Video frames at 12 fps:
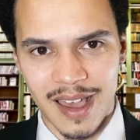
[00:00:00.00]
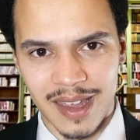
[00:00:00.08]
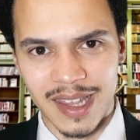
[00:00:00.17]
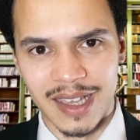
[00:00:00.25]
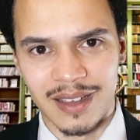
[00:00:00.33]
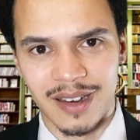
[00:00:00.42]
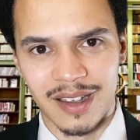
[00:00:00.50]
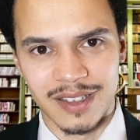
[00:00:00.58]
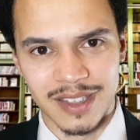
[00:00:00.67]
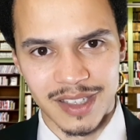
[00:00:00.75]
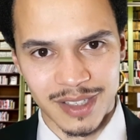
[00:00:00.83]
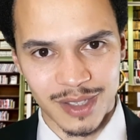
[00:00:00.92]
elite
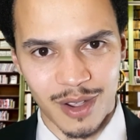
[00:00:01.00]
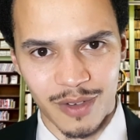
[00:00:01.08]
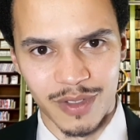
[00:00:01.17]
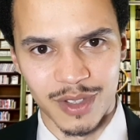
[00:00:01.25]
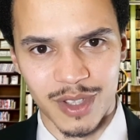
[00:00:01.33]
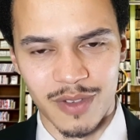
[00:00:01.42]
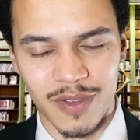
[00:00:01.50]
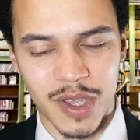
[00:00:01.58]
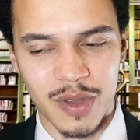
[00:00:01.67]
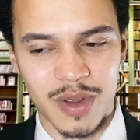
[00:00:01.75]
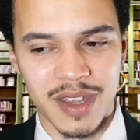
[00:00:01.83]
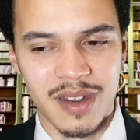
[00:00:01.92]
classes of the Soviet
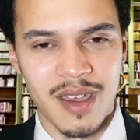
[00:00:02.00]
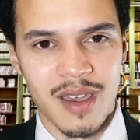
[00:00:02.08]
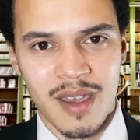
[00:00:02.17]
Union,